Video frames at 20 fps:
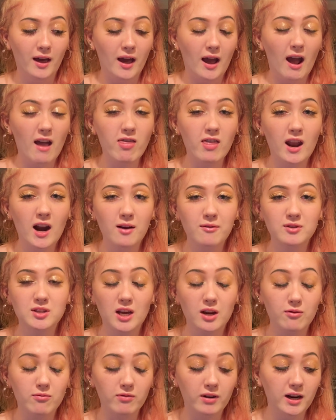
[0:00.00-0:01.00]
And then I was
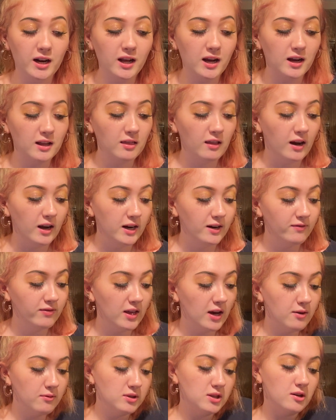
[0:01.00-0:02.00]
like reading online if
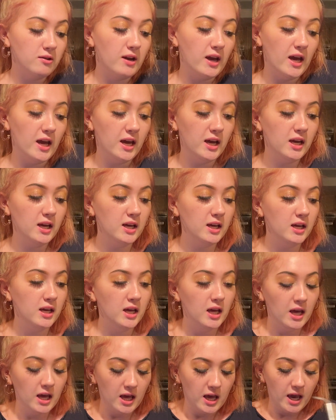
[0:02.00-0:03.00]
that was okay.
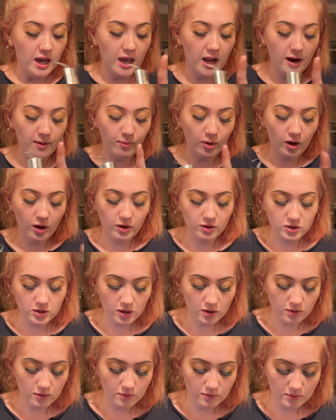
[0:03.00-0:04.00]
And I'm
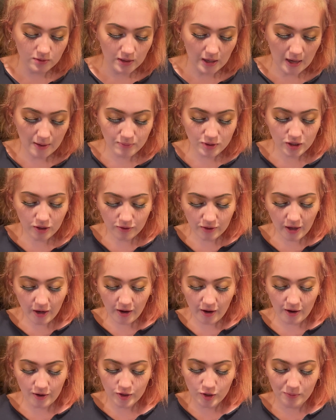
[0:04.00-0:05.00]
still
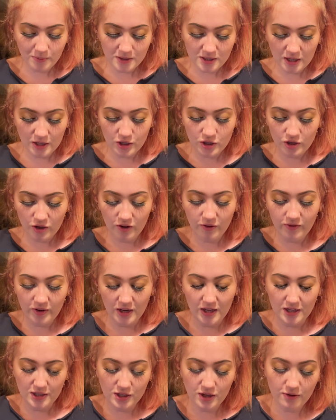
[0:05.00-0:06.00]
not 100% sure if
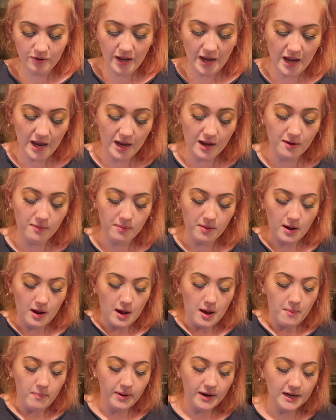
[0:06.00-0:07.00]
it is okay,
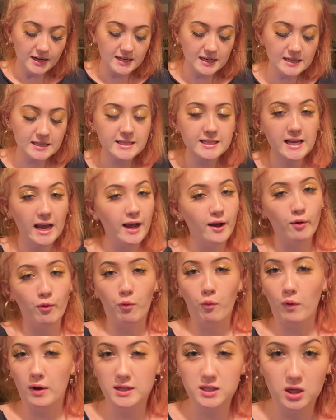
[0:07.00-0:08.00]
but it didn't say it
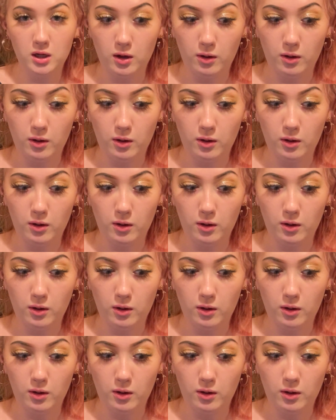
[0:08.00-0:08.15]
wasn't